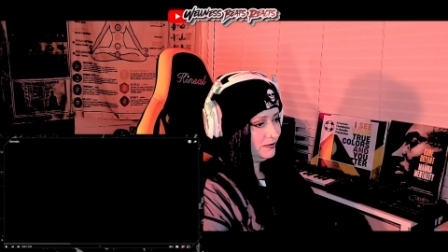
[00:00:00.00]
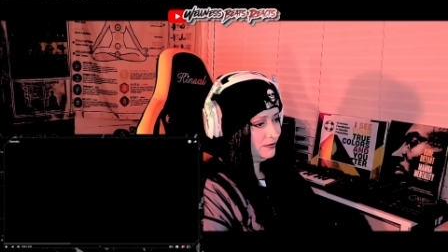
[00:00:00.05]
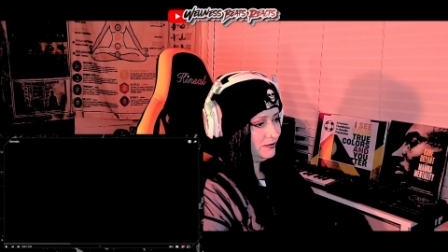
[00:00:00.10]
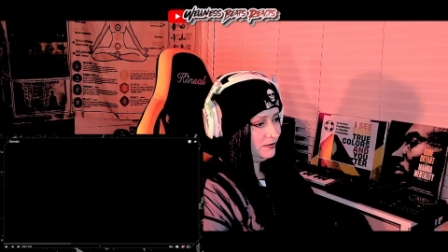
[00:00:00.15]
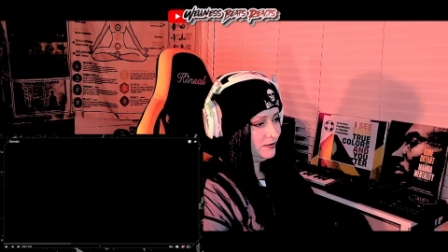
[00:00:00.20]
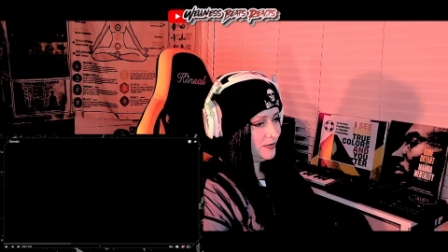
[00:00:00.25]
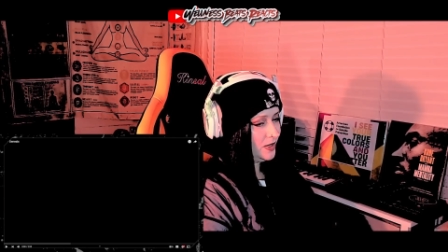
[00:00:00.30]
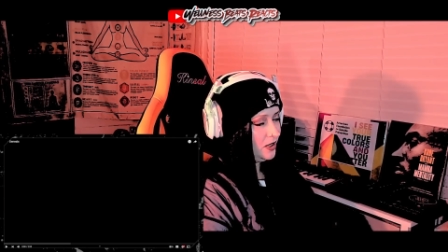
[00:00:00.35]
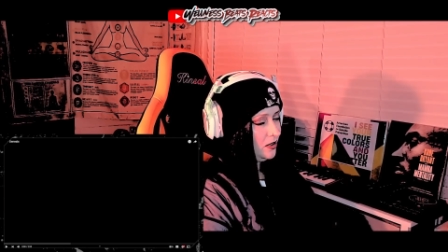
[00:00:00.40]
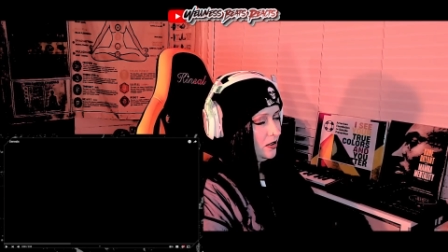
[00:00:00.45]

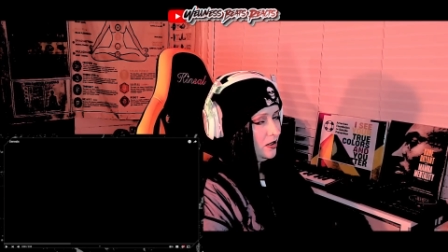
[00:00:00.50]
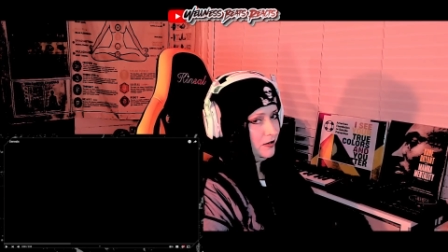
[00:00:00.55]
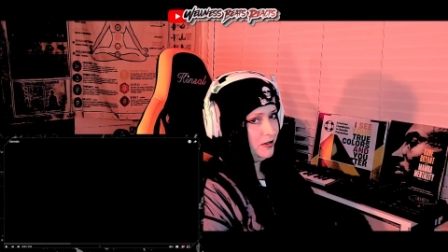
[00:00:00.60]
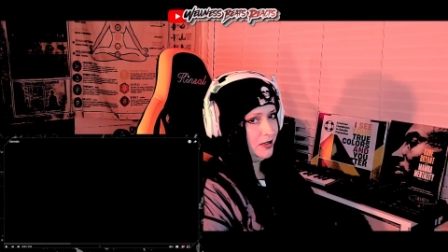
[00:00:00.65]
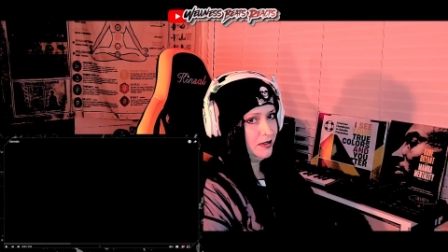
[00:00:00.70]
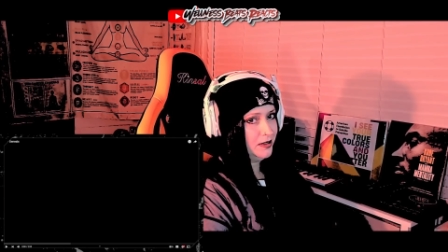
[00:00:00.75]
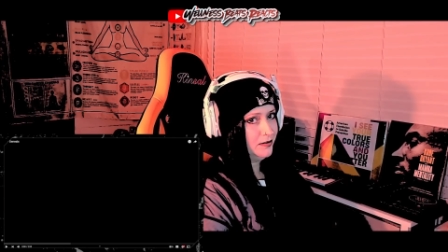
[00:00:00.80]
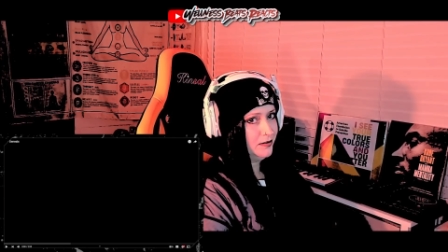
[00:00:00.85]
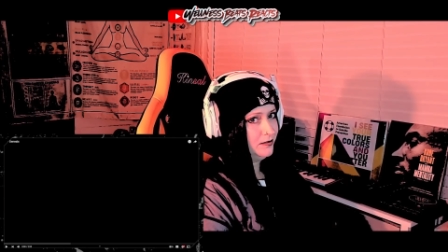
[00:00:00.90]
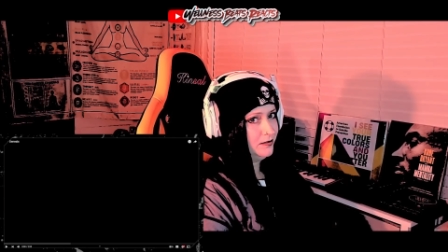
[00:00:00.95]
I love it.
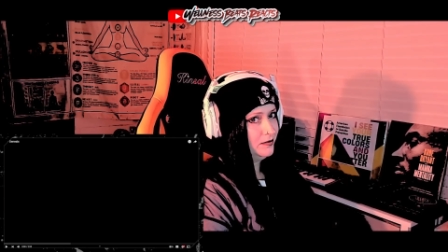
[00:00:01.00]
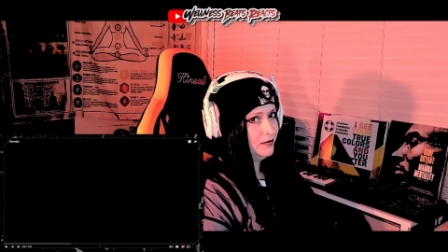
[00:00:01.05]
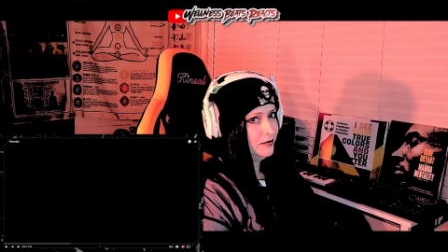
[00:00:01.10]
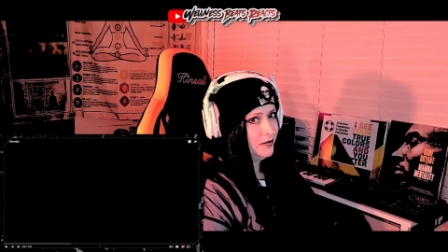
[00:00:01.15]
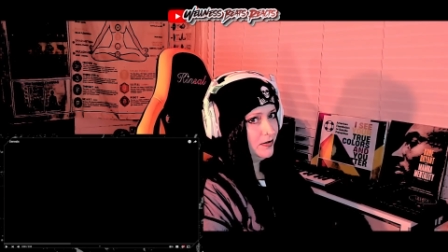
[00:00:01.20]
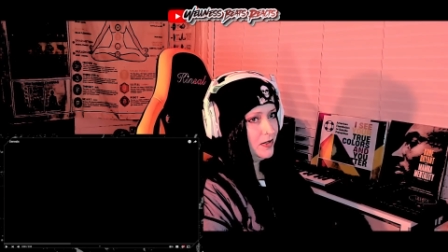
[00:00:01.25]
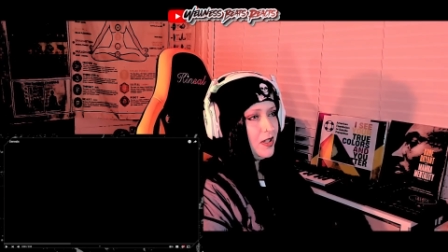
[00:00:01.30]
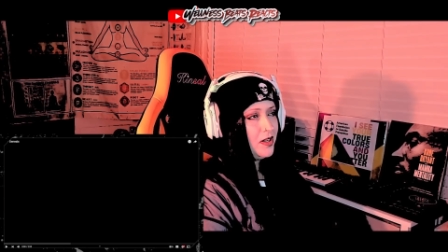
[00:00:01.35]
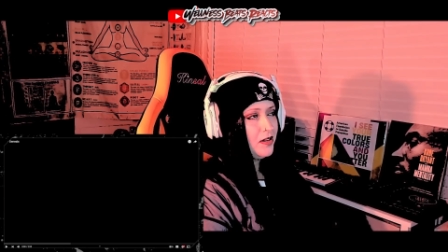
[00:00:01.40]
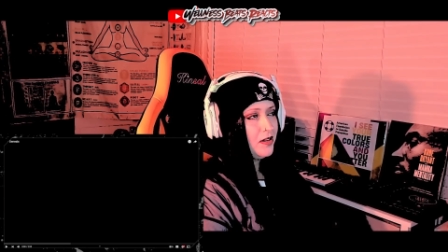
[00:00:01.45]

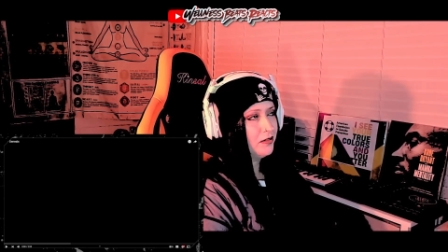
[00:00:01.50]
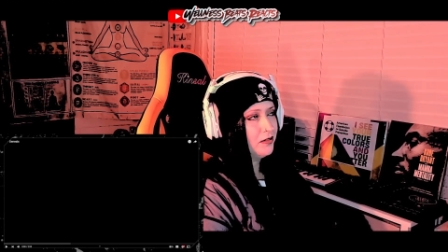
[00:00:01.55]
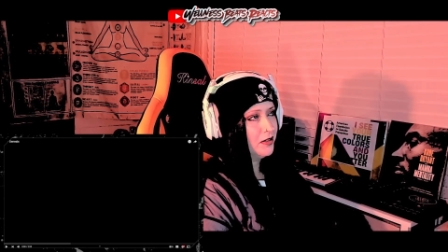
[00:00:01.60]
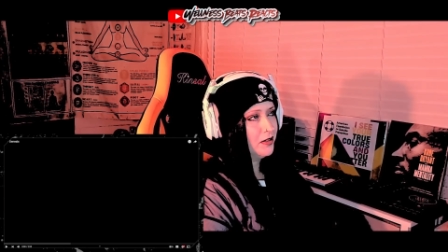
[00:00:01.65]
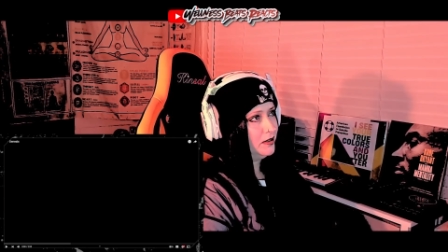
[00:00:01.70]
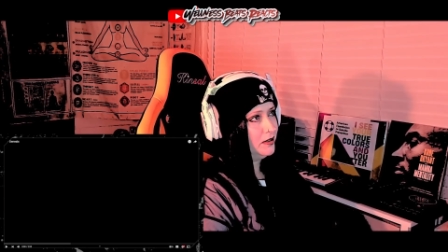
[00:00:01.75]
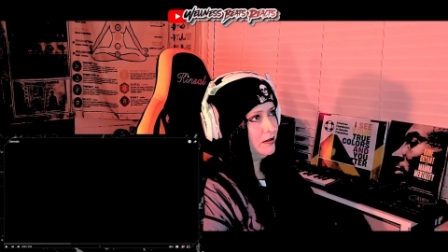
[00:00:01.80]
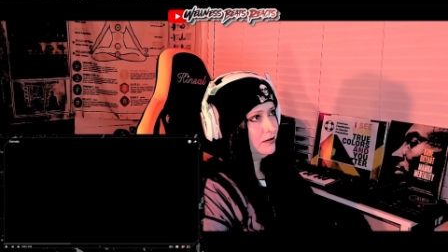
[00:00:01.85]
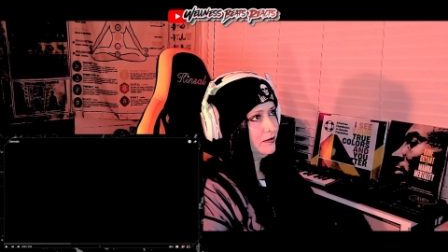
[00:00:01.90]
Love REN.